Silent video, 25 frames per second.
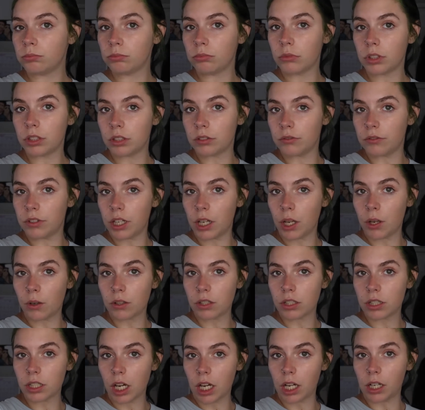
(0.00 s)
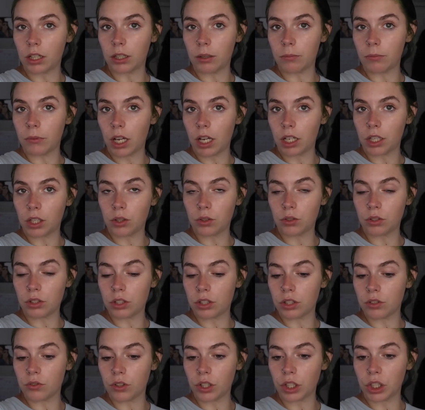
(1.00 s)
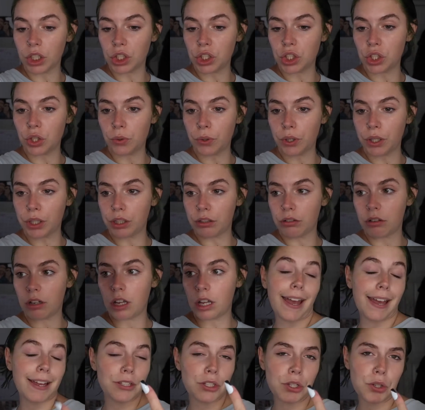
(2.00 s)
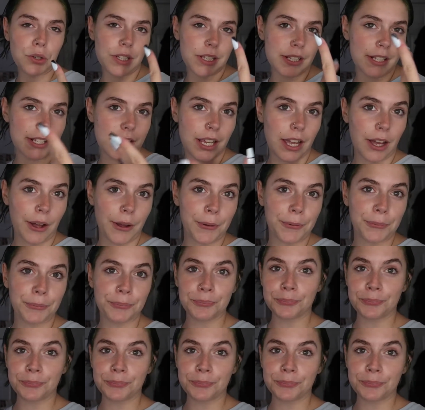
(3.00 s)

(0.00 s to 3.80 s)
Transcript: It's a video style I'm not used to really doing. As you can tell,